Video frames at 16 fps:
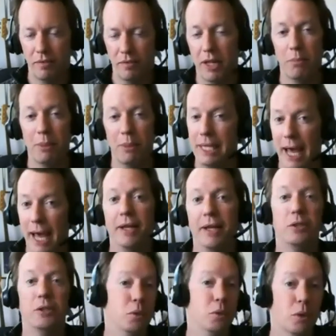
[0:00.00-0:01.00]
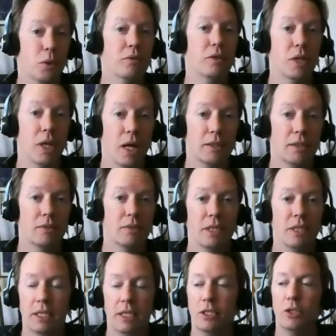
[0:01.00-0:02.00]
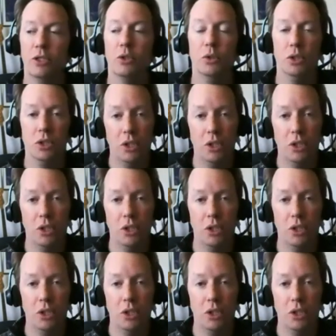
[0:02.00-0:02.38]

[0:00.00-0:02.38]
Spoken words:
developing an attitude toward philosophy is